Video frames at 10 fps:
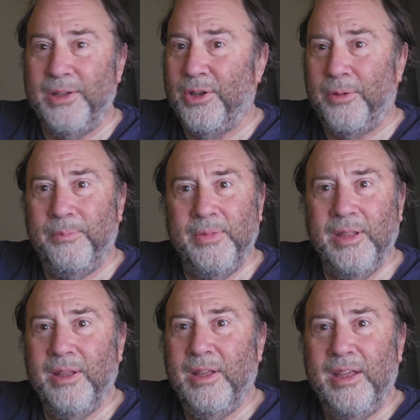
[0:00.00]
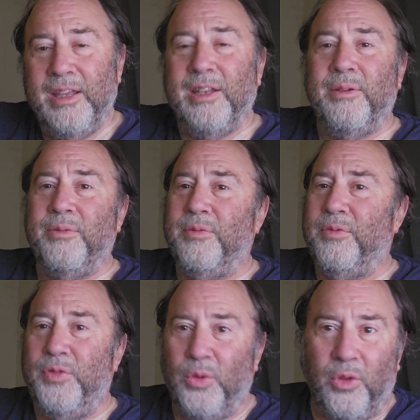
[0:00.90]
No, he didn't
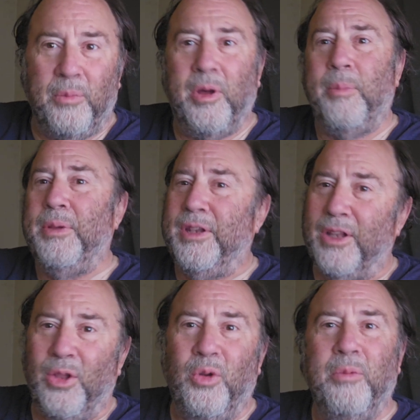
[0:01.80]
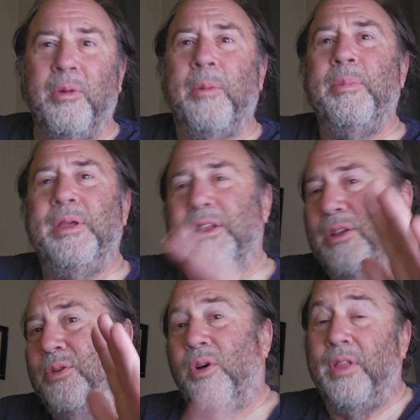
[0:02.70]
fuel them up. He didn't load them up. He
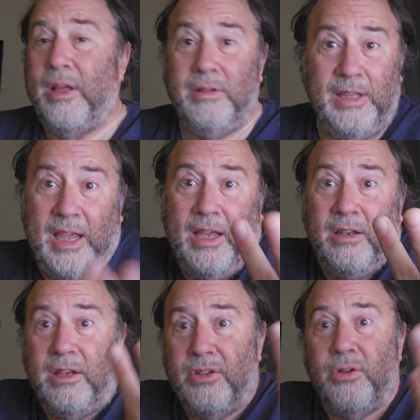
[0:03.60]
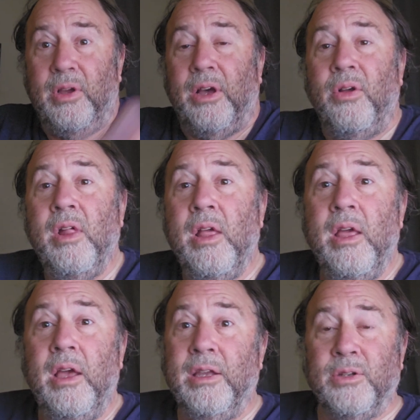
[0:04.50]
didn't do all that. He can't. He doesn't know how.
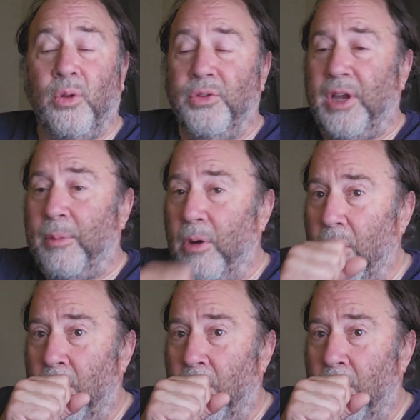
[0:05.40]
He's an old timer.